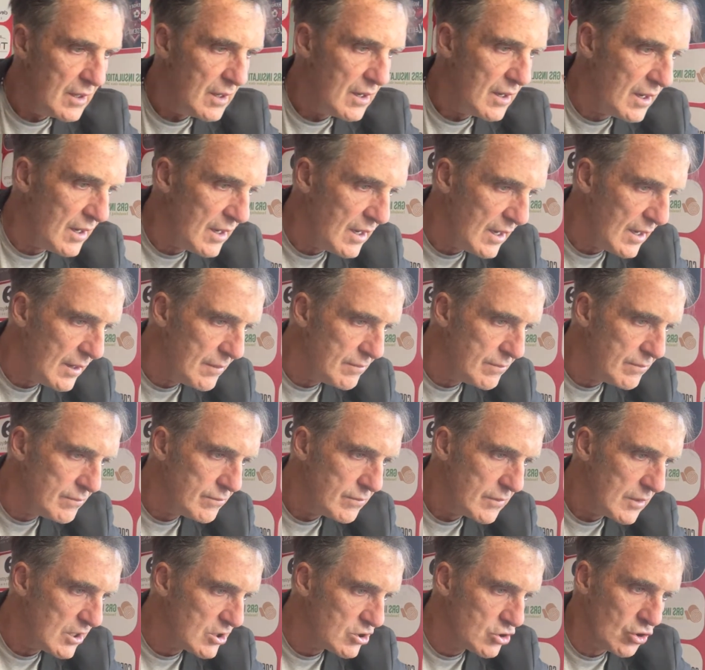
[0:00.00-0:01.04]

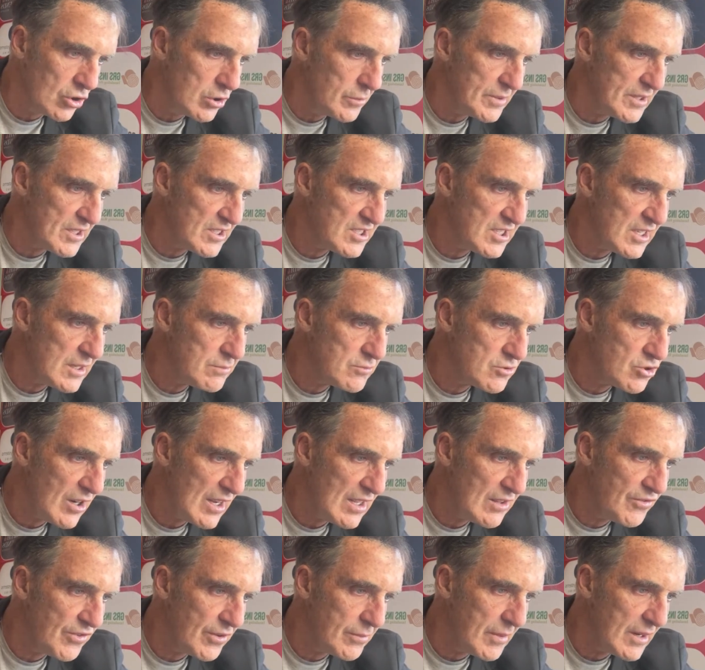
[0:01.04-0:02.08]
it's going to be the same
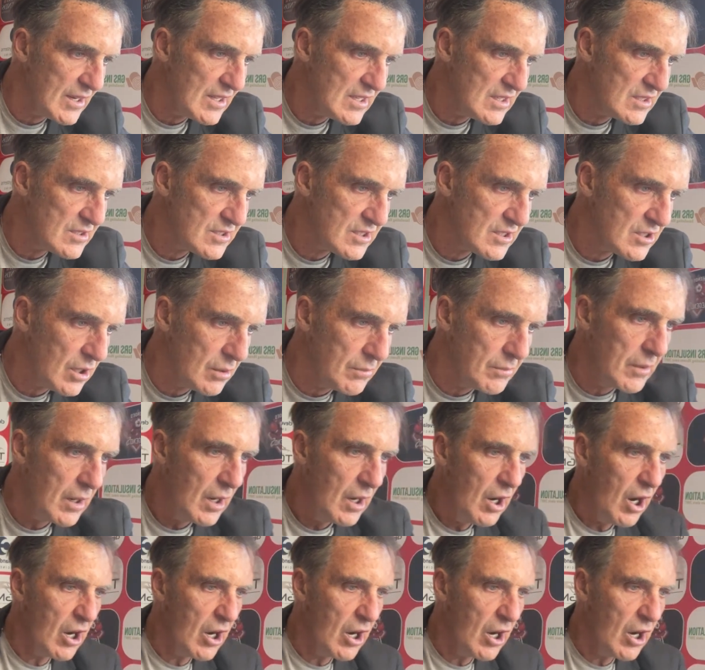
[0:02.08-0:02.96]
trend for many years to come.